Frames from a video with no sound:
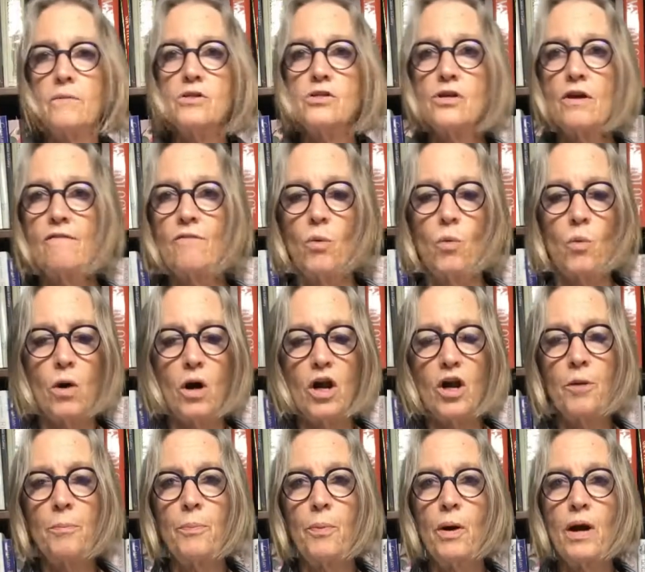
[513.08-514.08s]
so you have a
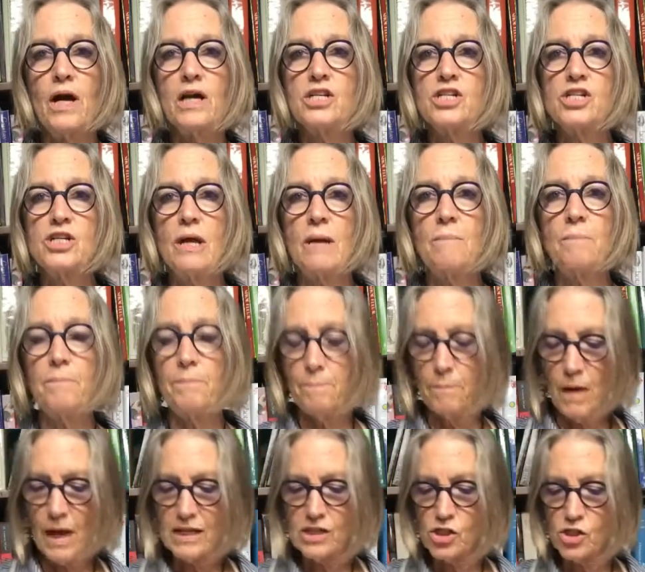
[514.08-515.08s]
water brush,
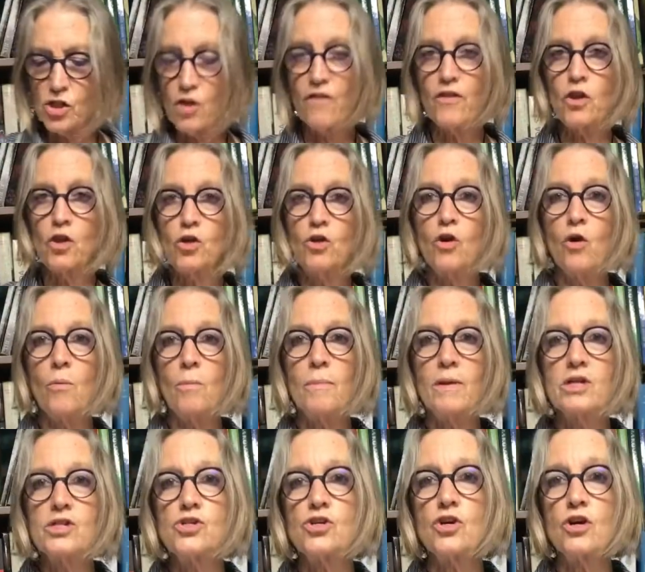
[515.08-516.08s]
and so that you don't
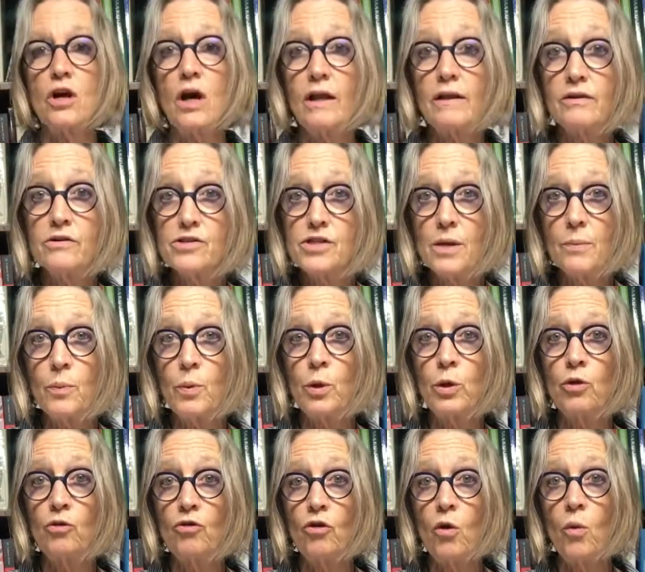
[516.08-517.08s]
mix your colors up when
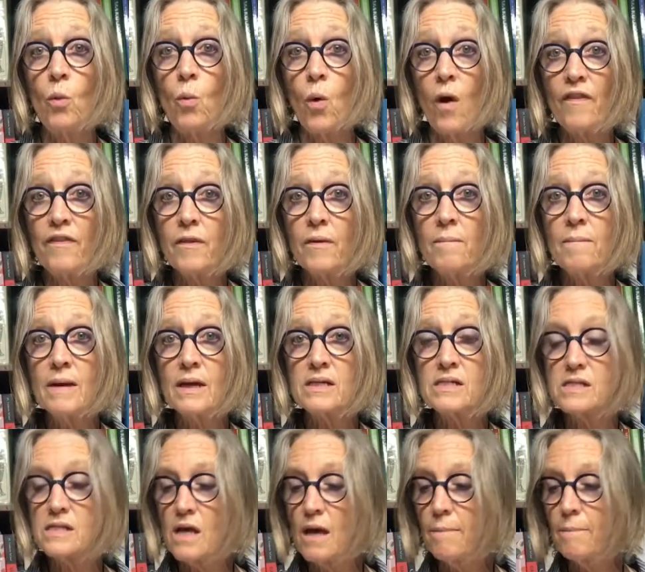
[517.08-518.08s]
you don't want them
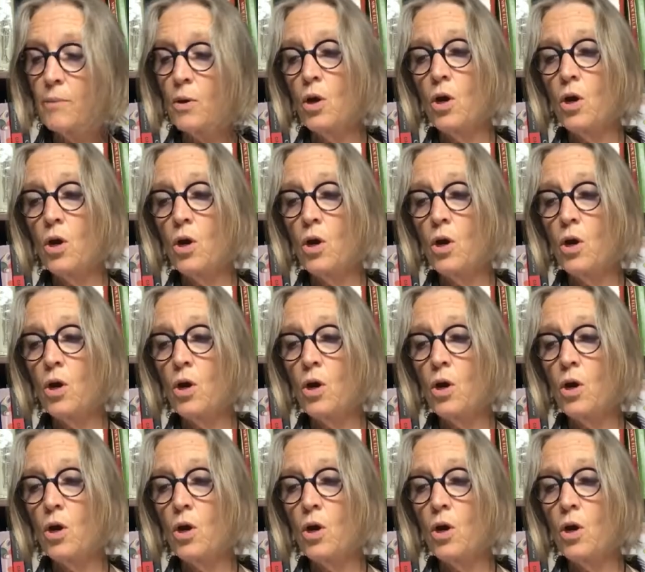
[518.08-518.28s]
mixed up,